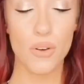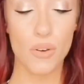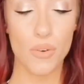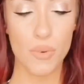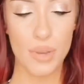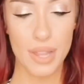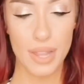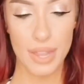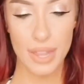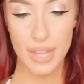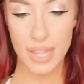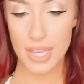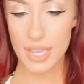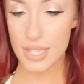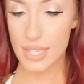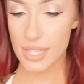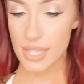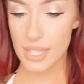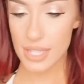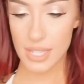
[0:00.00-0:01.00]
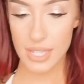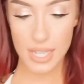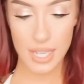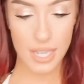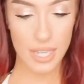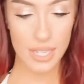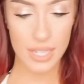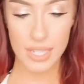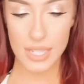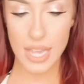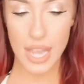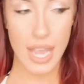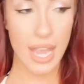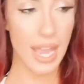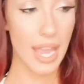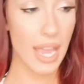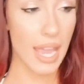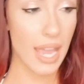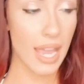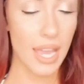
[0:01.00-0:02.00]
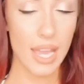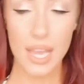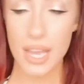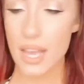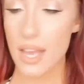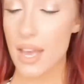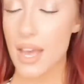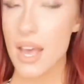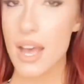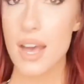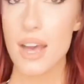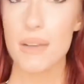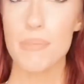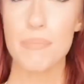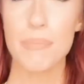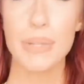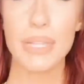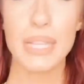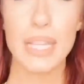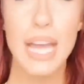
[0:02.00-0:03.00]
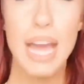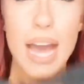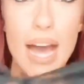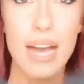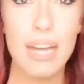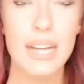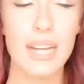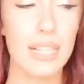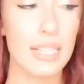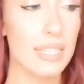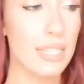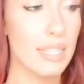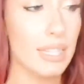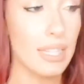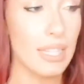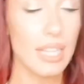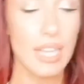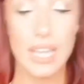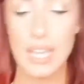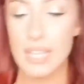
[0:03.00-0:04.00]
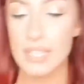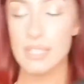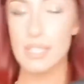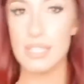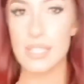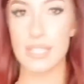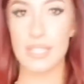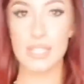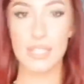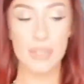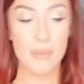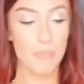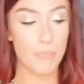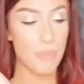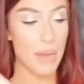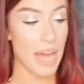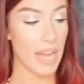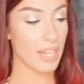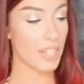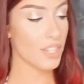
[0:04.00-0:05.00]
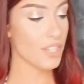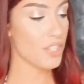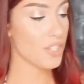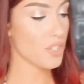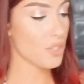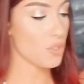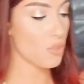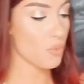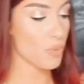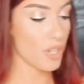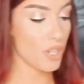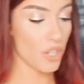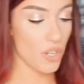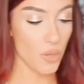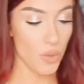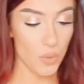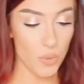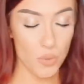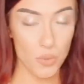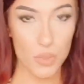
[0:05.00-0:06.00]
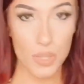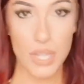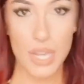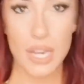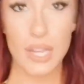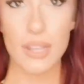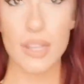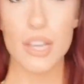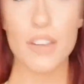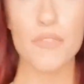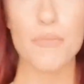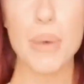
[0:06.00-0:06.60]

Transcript: so this is a black lace bodysuit. We know that I love